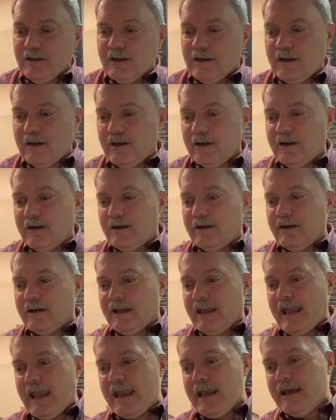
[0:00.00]

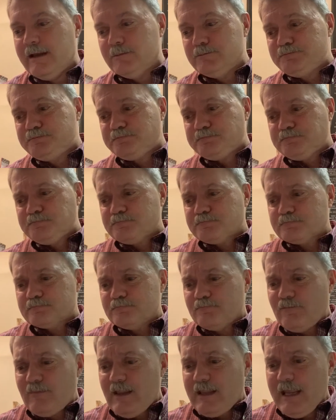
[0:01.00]
And
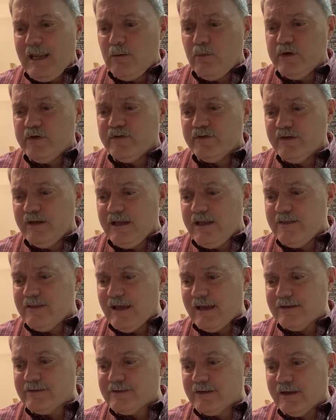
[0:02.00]
we see
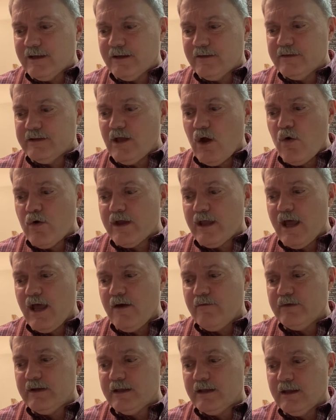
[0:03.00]
that the old
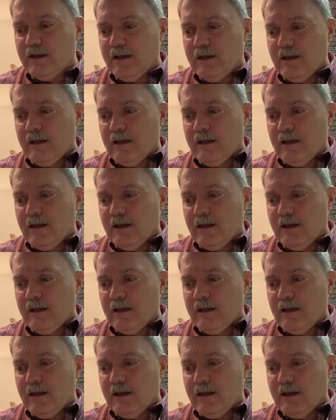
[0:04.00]
covenant